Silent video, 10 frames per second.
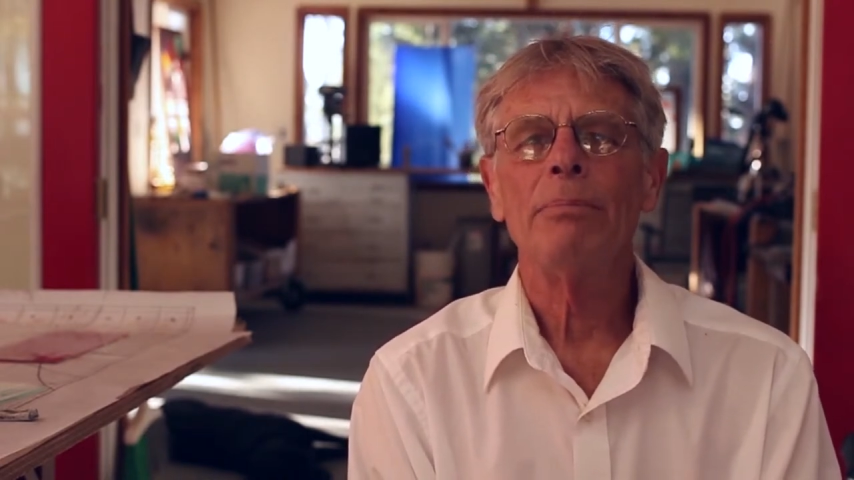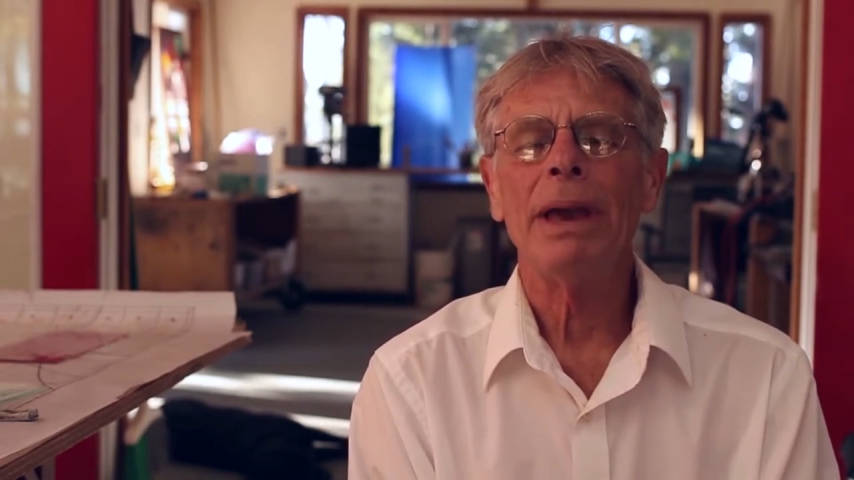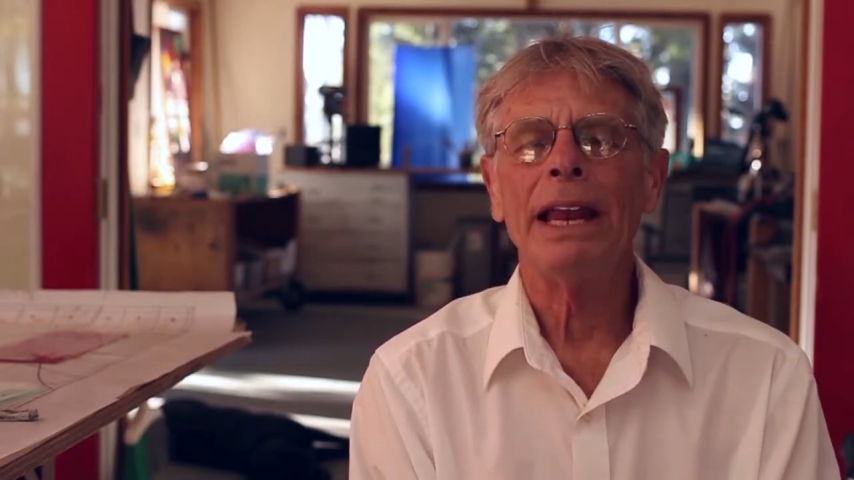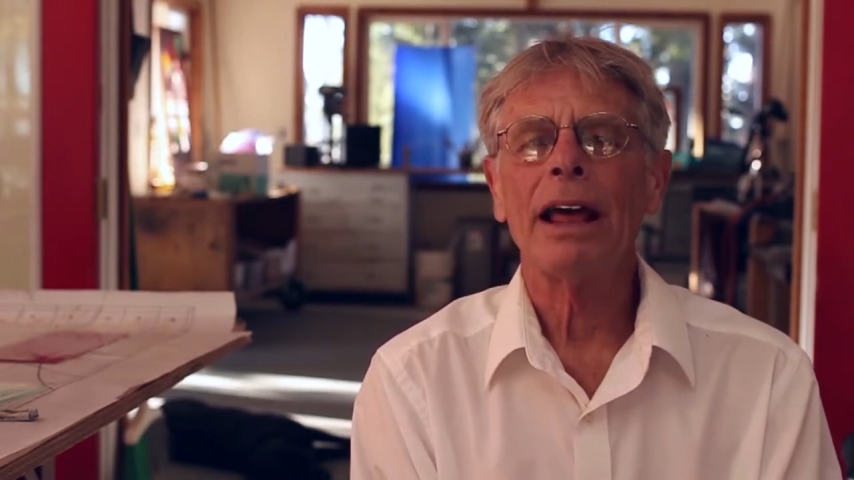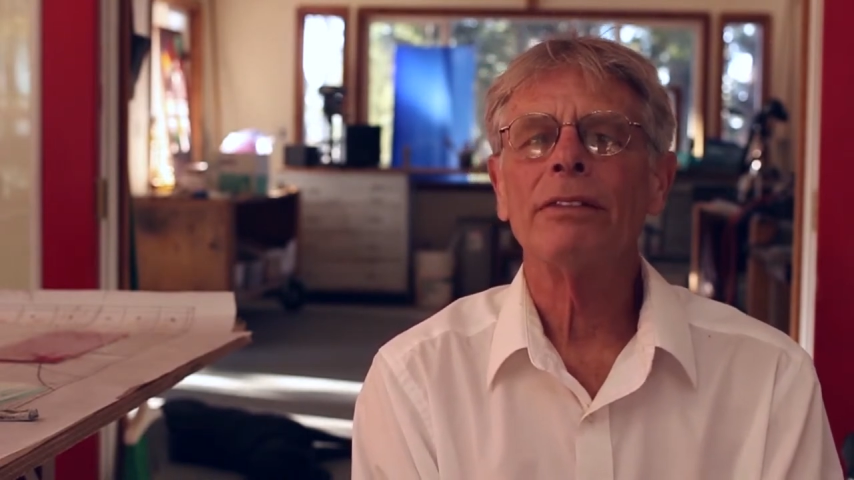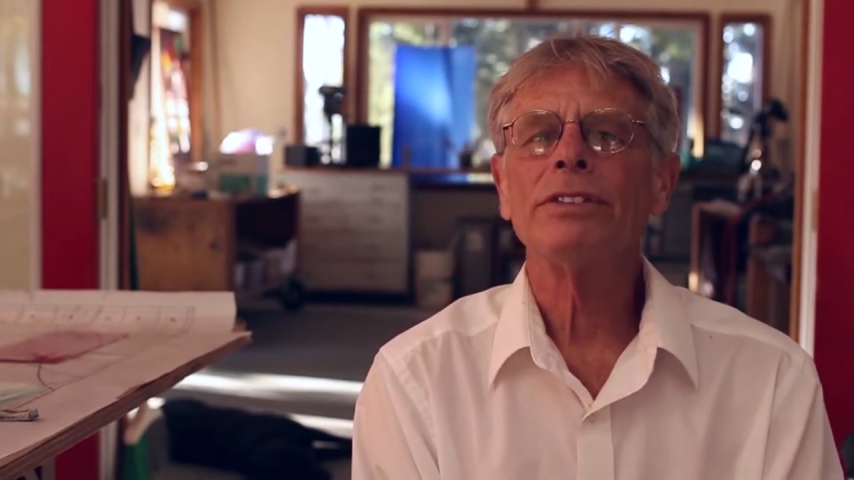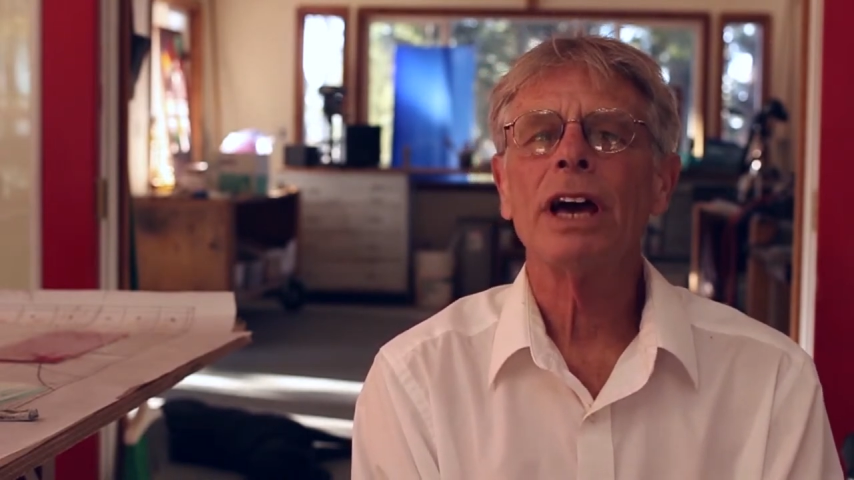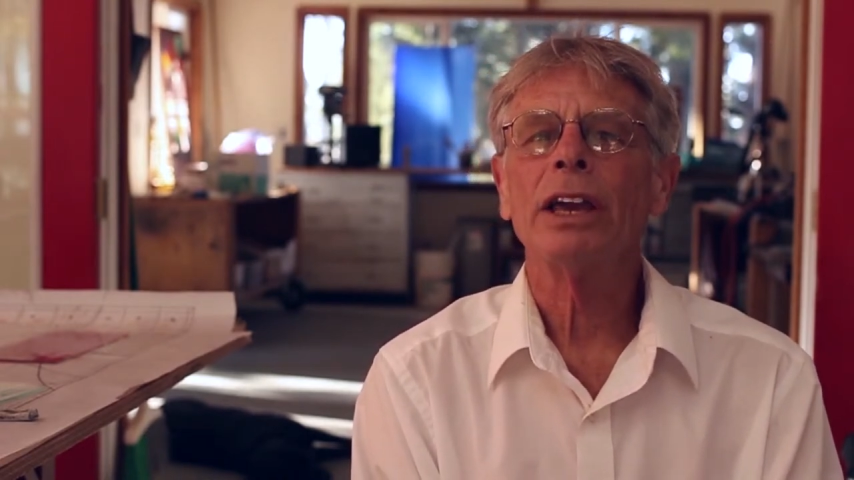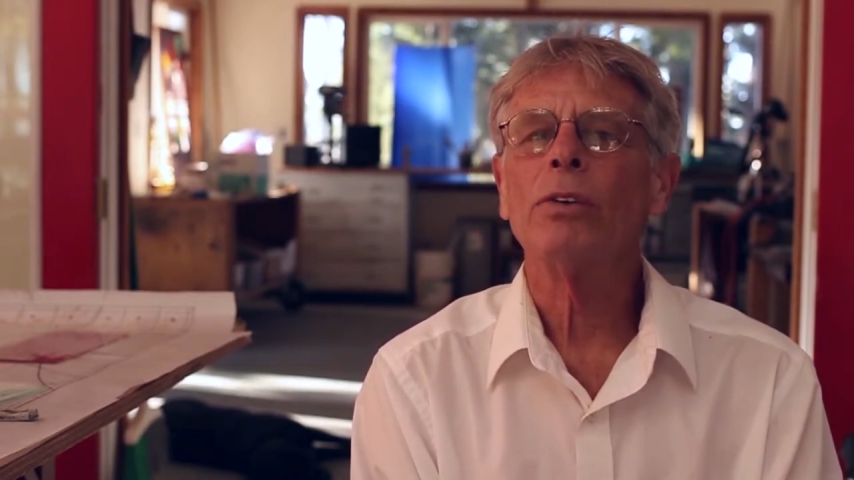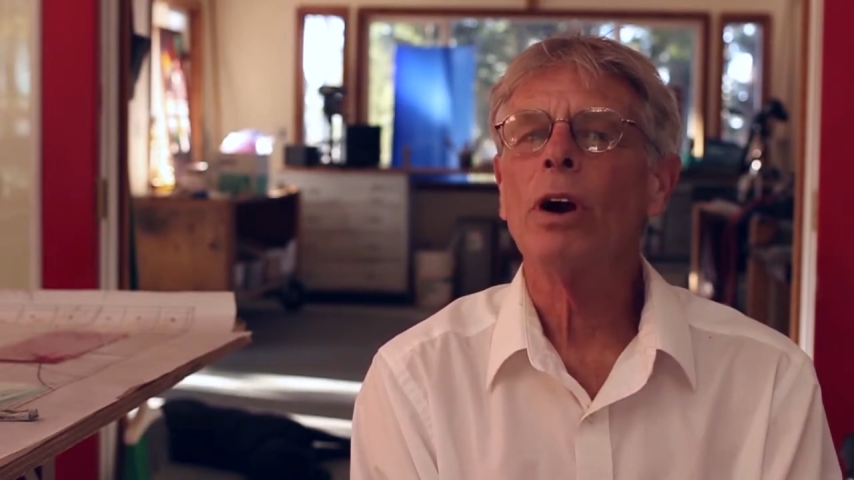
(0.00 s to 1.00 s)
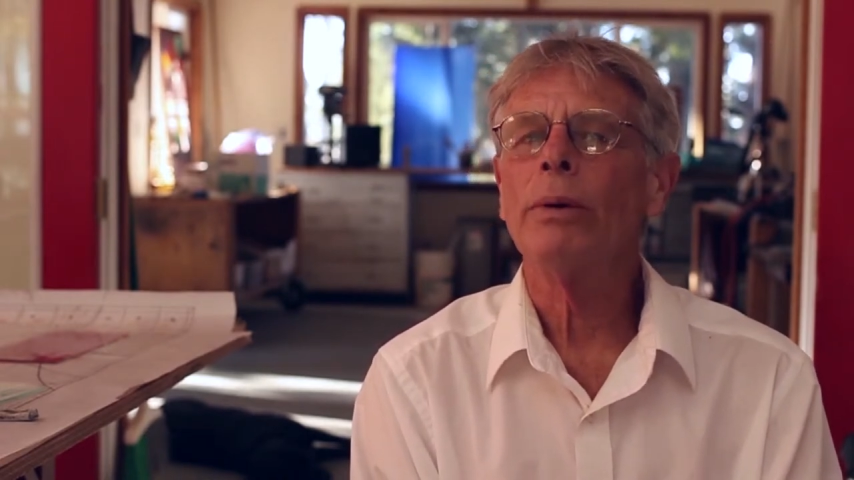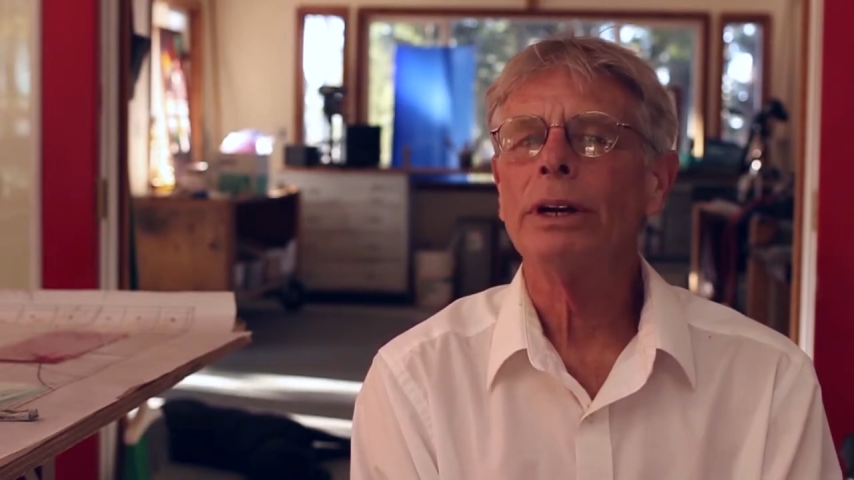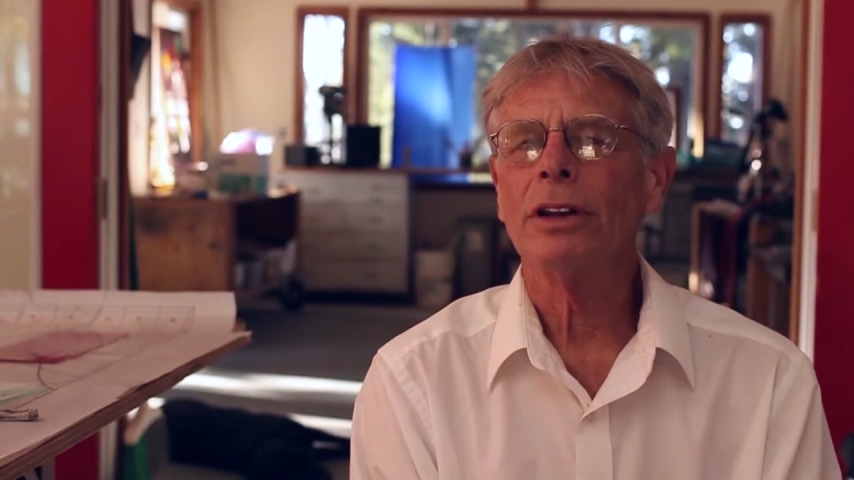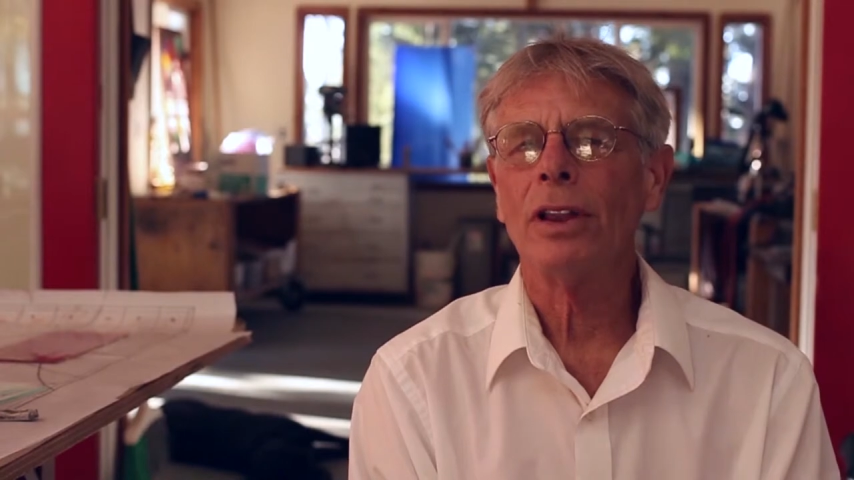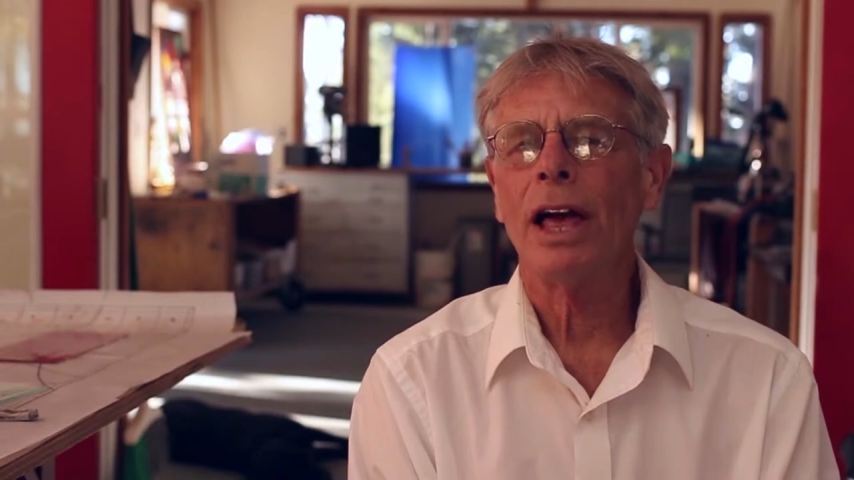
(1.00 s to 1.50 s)
made out of
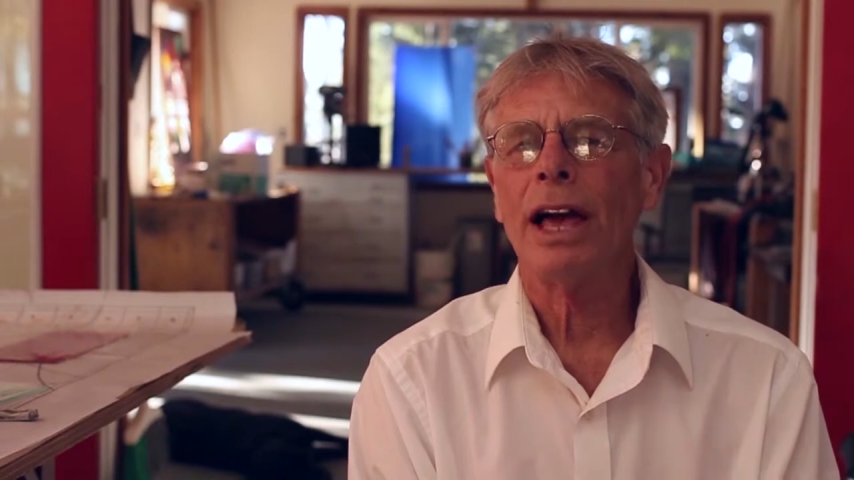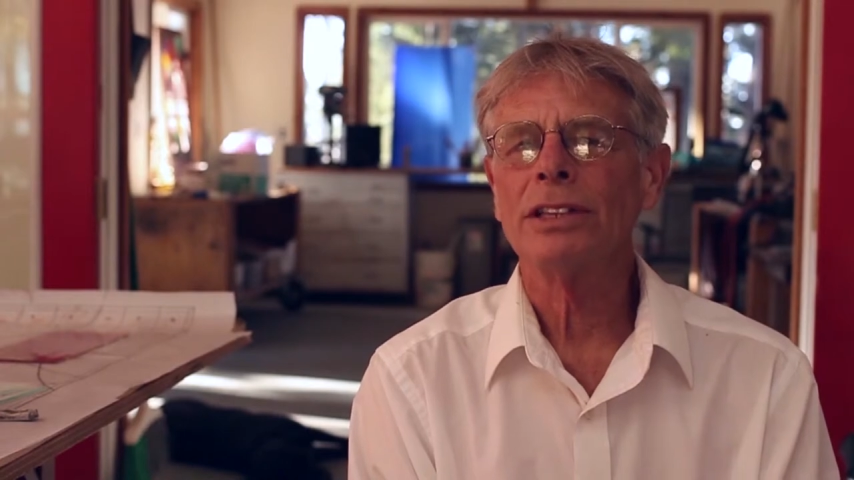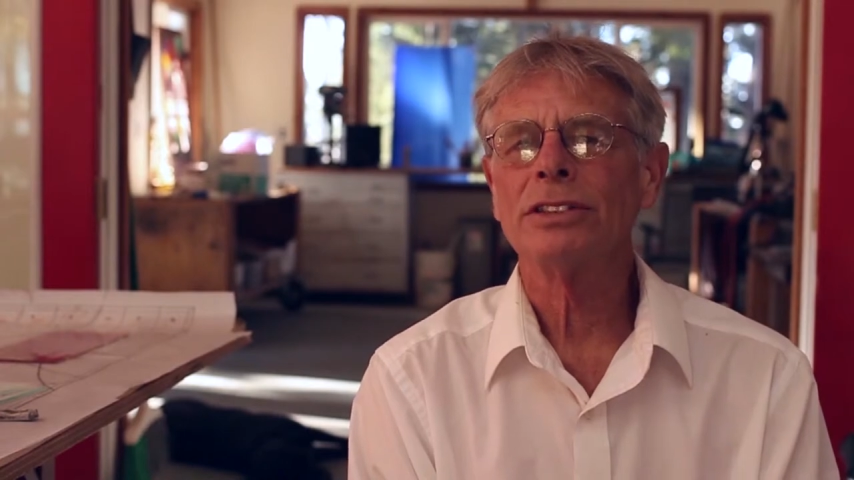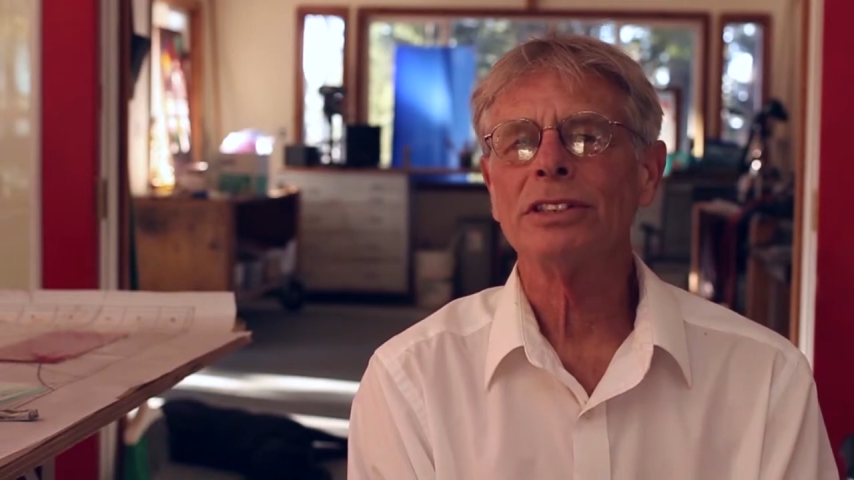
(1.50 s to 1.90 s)
dichroic glass,